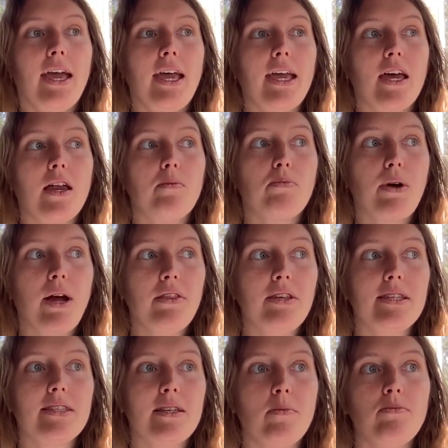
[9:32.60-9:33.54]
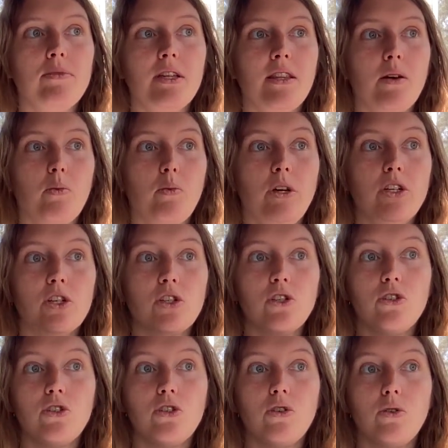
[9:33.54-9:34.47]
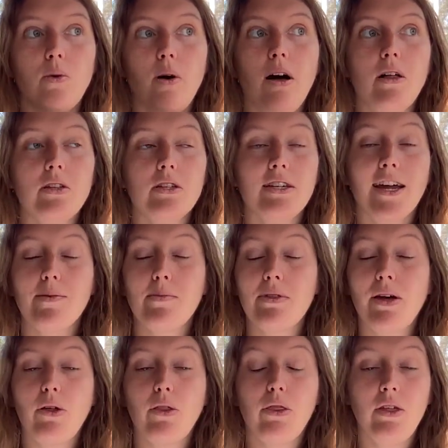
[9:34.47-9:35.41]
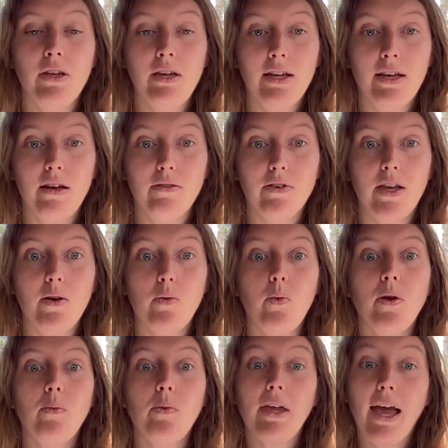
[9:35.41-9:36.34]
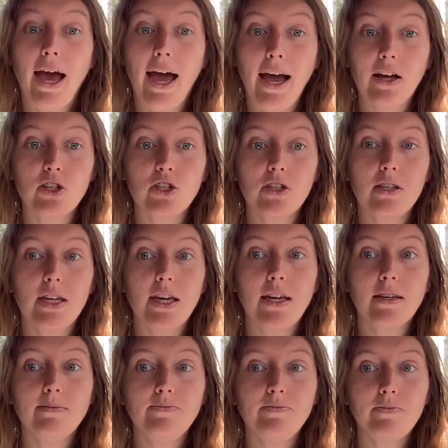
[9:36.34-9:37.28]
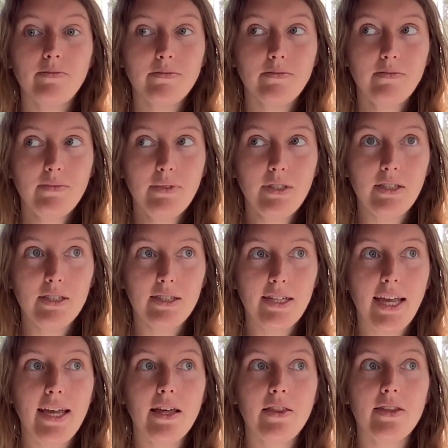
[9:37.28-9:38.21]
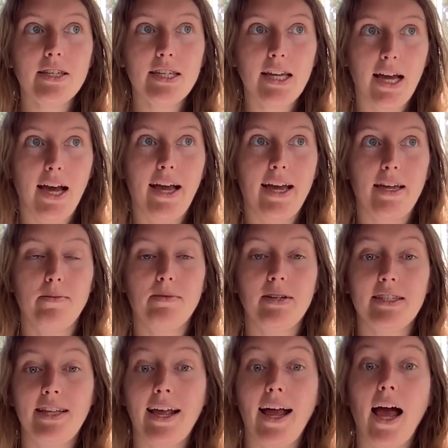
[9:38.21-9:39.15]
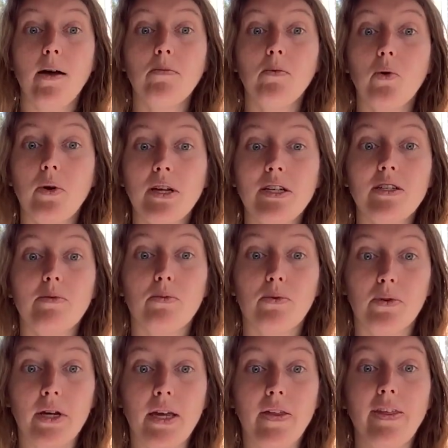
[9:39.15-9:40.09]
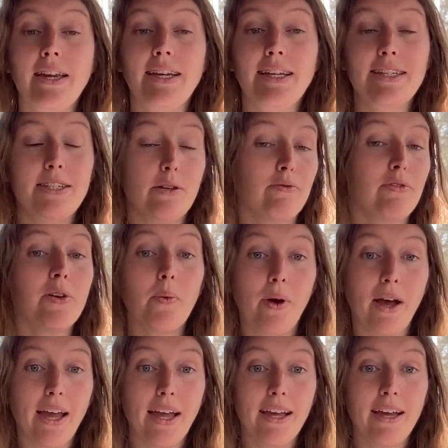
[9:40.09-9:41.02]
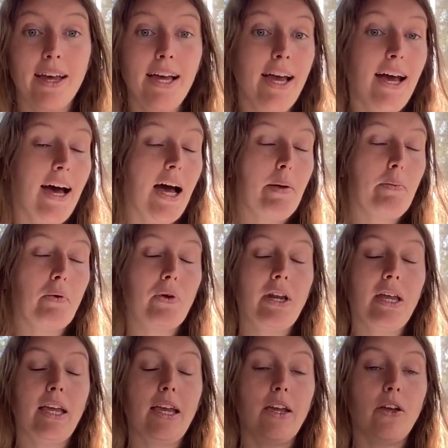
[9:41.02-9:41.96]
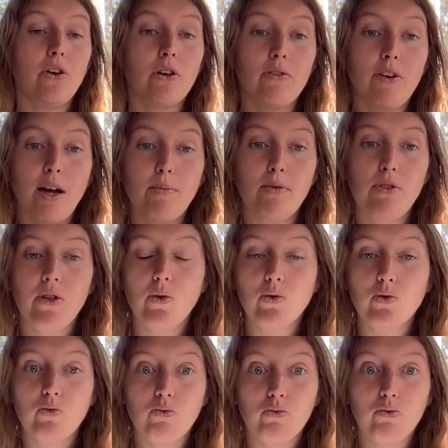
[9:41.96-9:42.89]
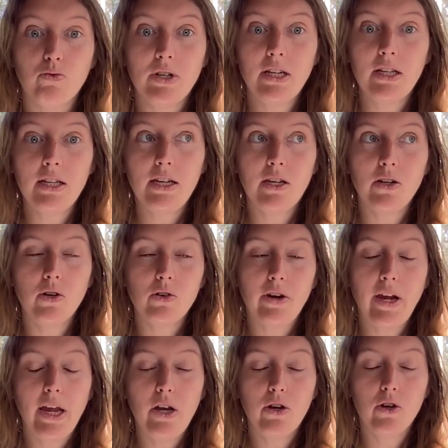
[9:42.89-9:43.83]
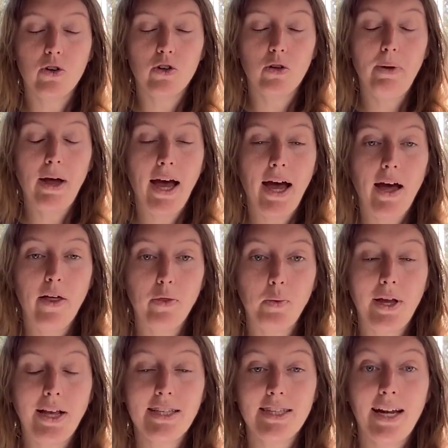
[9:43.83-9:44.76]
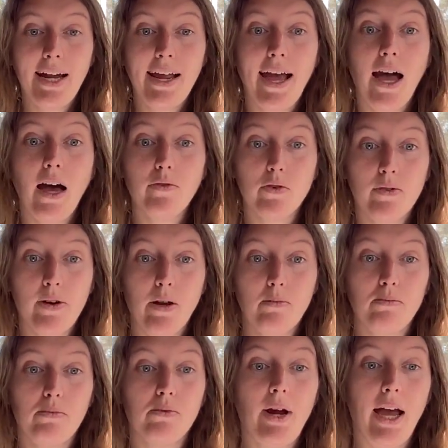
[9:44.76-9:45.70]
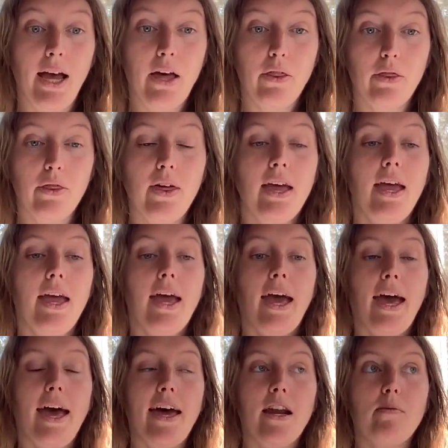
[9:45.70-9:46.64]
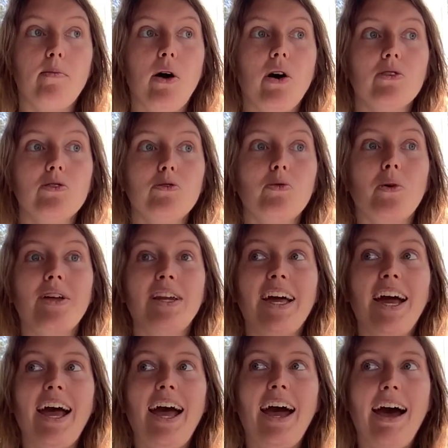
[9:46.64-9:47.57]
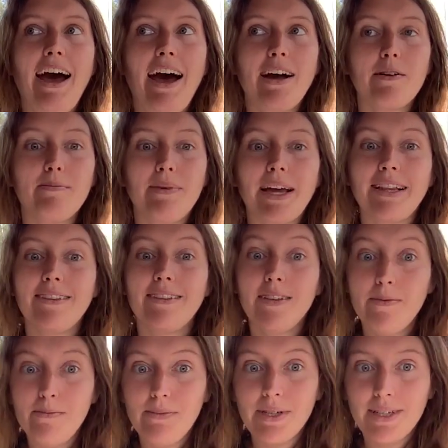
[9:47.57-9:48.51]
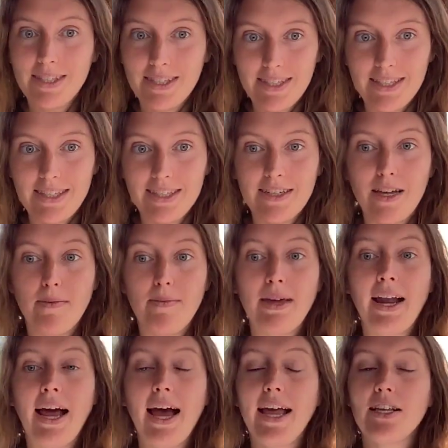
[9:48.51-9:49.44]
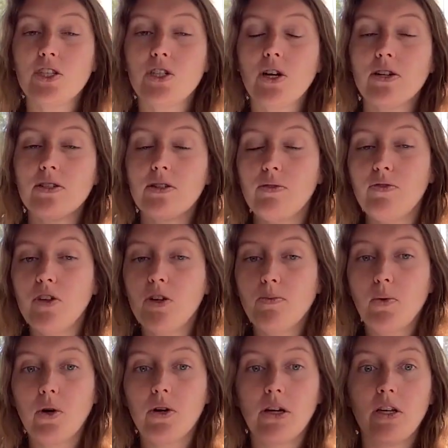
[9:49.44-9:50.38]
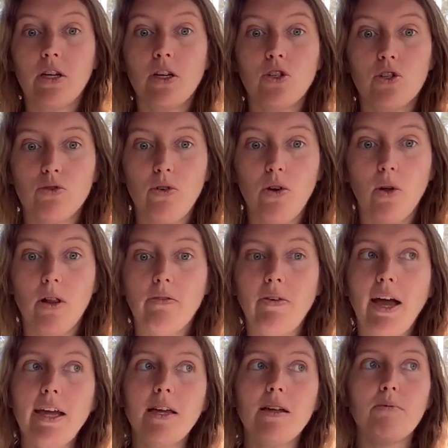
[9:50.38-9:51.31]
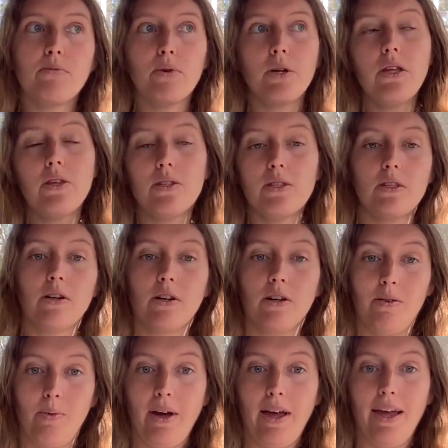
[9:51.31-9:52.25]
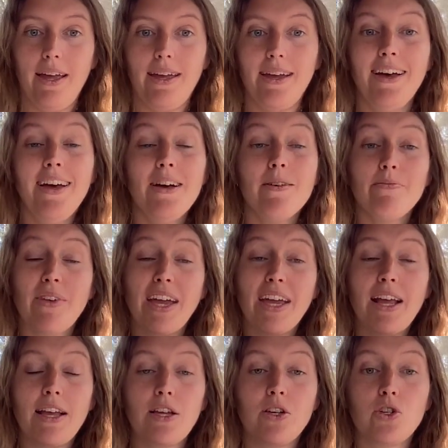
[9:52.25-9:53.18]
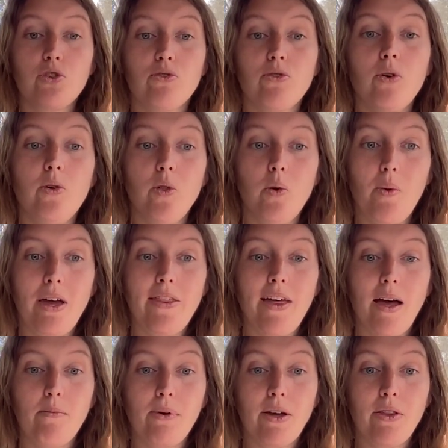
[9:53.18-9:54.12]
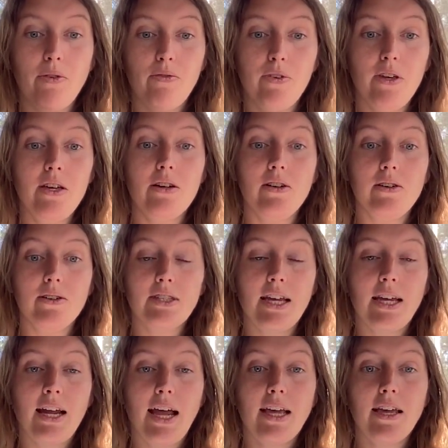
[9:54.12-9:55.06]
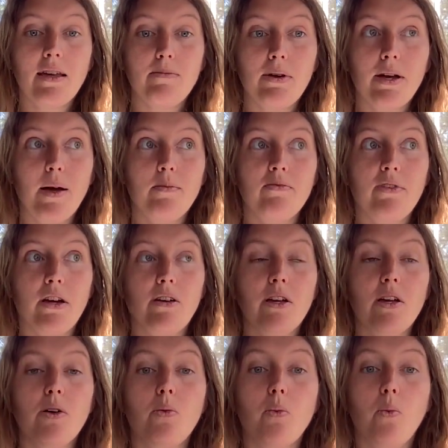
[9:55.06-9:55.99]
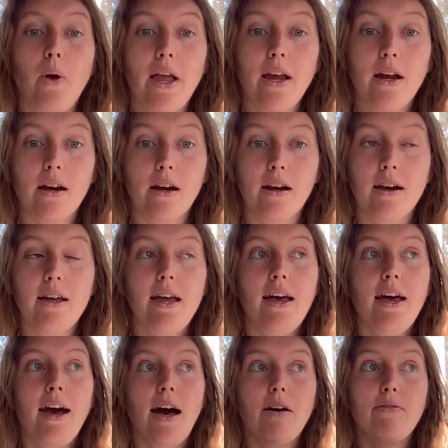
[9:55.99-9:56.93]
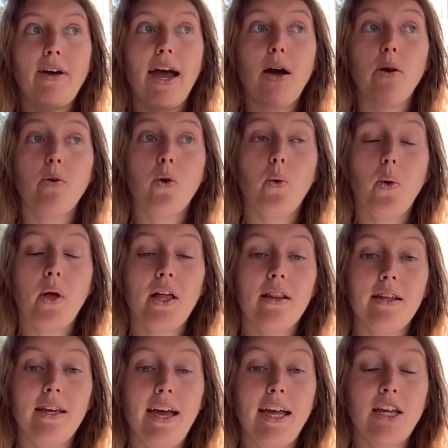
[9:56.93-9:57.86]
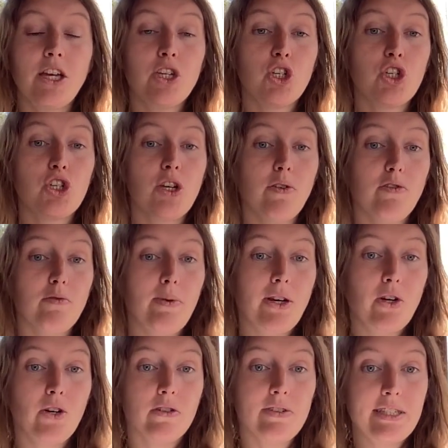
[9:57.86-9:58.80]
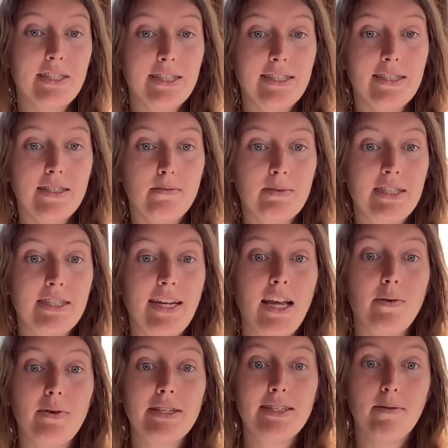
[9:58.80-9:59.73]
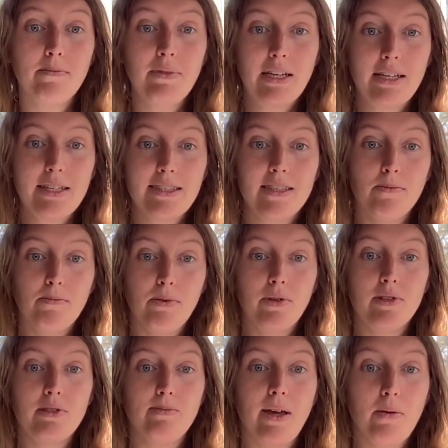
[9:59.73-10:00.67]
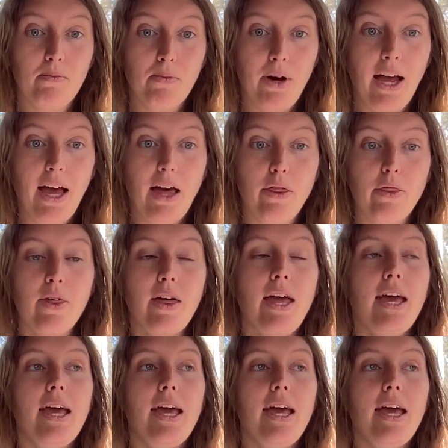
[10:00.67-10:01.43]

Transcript: And breath is something that we just do all the time without thinking of it. When we actually take the time to say, I'm going to breathe in a different way, I'm going to interrupt those really ingrained neural pathways that I have around breath, And I'm also going to hack my limbic system, and I start to feel more in control. If I can breathe a certain way, I can control the way that breath feels, and I can become very aware of how quickly I can shift my nervous system state with something as simple as my breath.